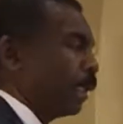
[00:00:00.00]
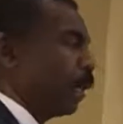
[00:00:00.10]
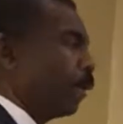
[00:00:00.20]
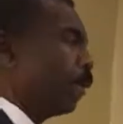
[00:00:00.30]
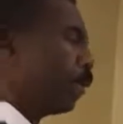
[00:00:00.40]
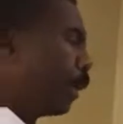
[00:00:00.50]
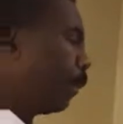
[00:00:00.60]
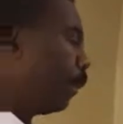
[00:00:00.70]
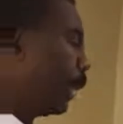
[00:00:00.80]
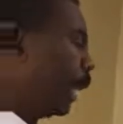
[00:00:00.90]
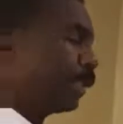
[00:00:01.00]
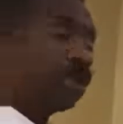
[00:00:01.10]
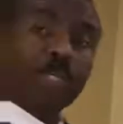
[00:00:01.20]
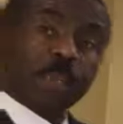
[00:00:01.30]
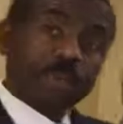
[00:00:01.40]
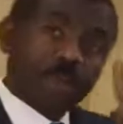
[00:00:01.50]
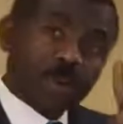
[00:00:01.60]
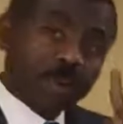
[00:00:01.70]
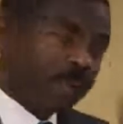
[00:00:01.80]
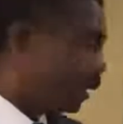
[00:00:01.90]
Now, what about x to the
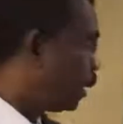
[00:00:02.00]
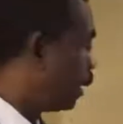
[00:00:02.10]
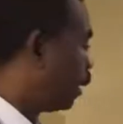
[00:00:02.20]
3rd?